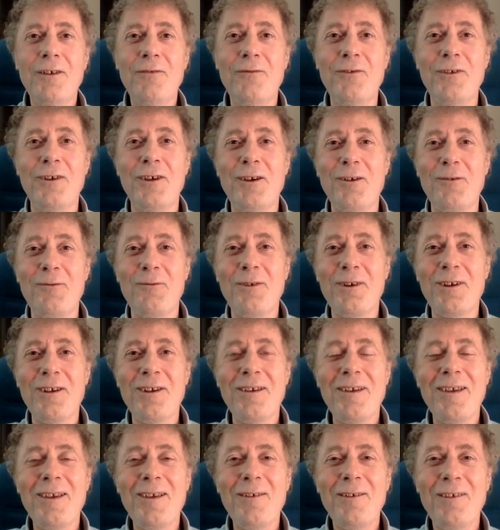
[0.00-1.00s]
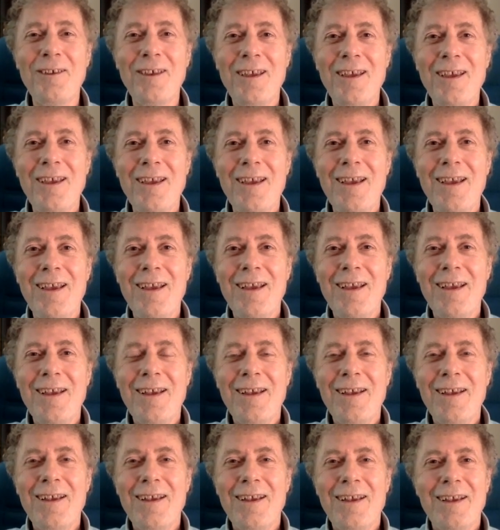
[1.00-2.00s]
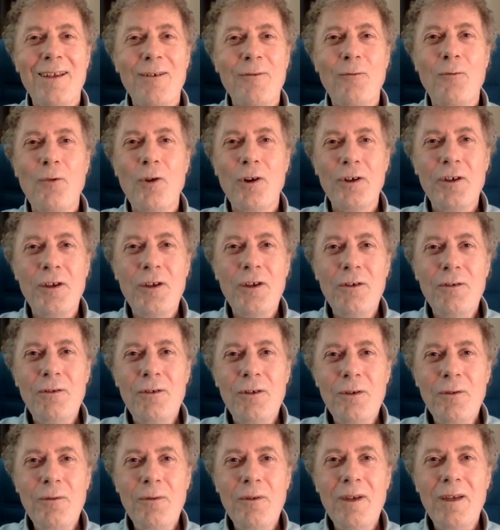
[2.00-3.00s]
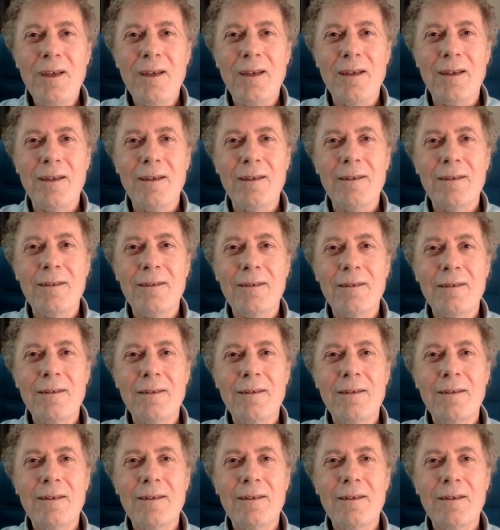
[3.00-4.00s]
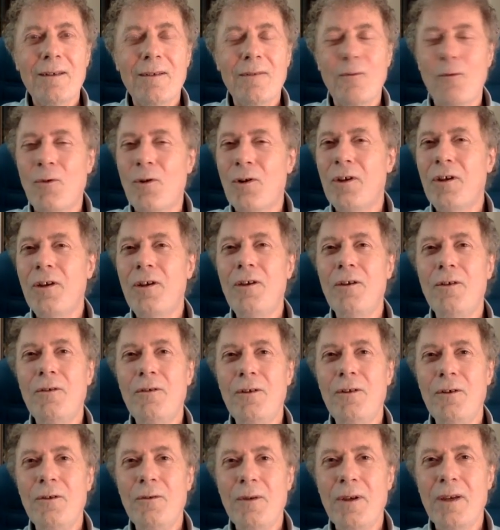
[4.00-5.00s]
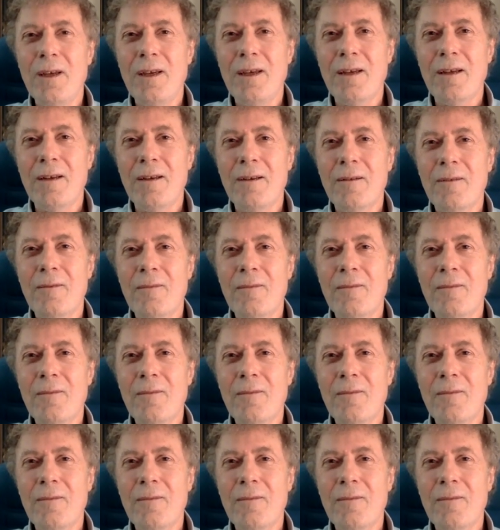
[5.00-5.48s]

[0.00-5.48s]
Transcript: even know what it is. What are you doing? What are you doing?